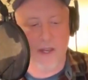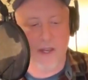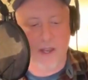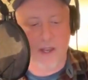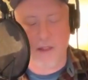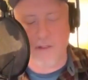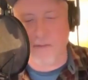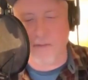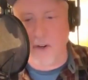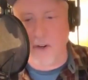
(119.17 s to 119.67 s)

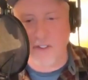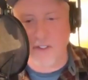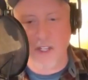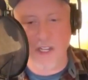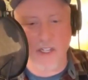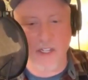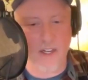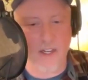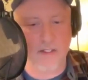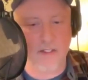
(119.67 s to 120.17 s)
And the first thing
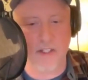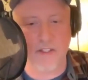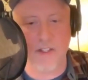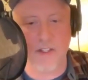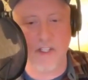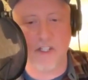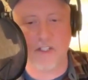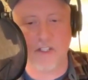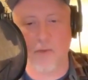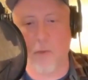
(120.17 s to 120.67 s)
he does is
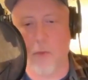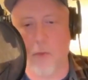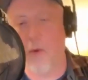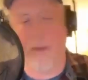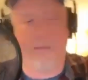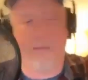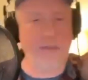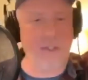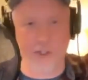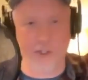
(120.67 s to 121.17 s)
he just
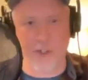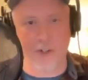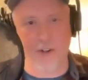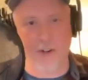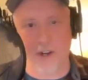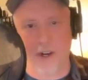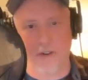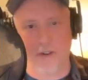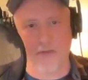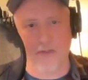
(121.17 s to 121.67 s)
whips his shirt
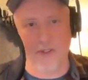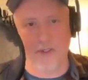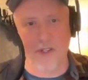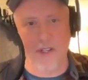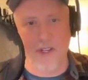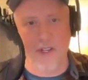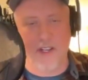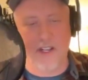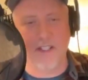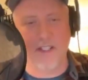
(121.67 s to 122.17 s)
off
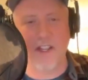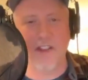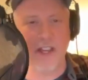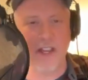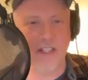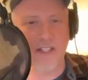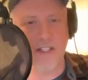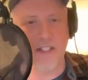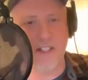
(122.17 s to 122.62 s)
because he thinks he's